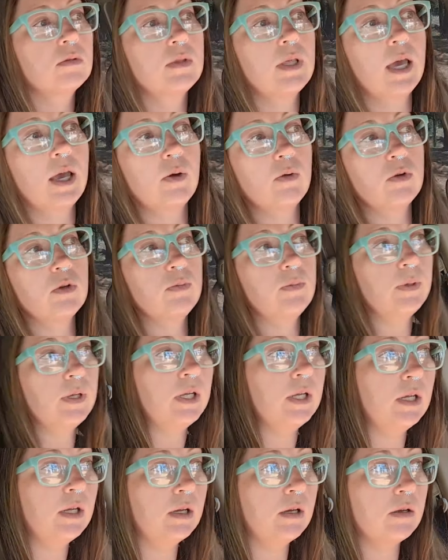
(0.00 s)
that would
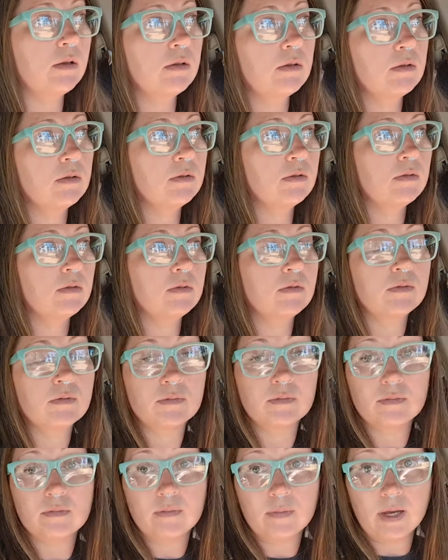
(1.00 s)
be
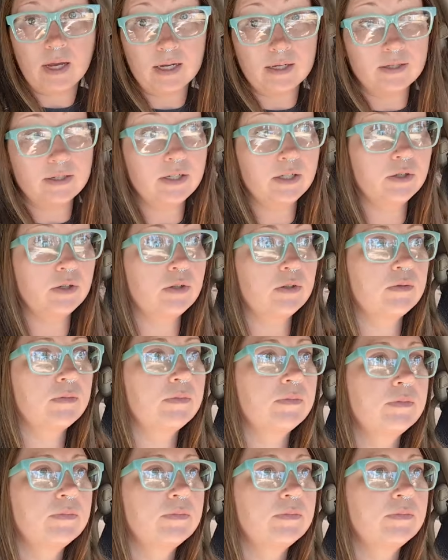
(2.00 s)
ideal.